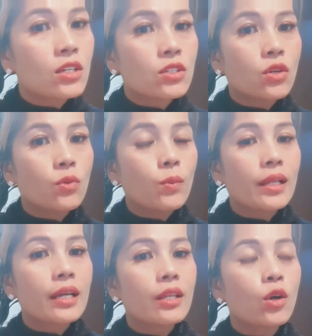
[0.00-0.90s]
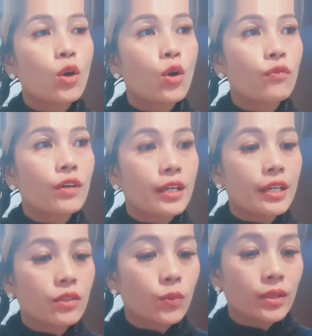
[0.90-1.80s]
so we will gonna cover
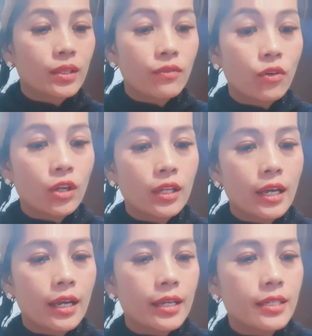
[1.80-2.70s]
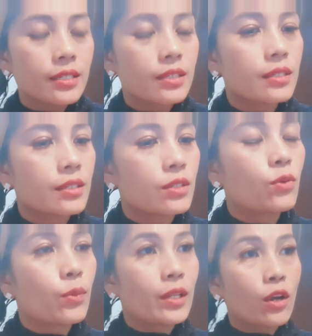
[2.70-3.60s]
it with the foil guys. So
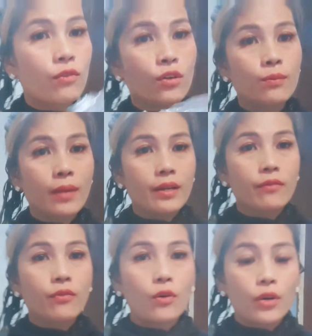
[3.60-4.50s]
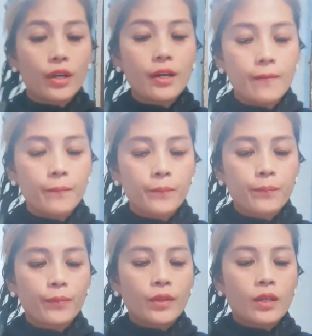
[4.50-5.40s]
we will cover by the foil.
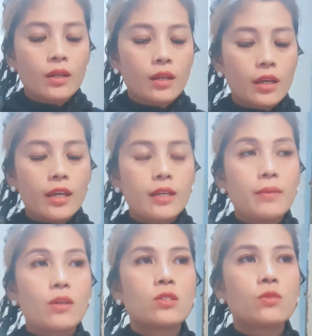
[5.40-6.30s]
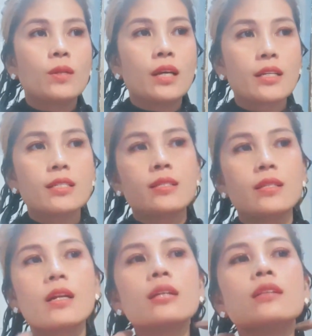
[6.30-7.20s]
And because we're gonna
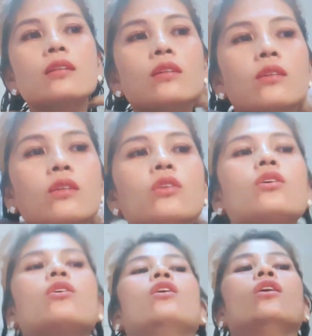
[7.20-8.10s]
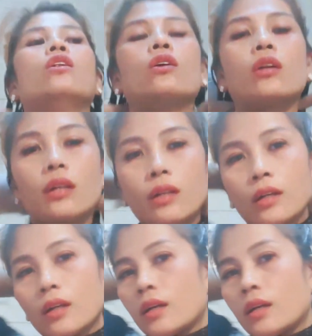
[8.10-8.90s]
start to color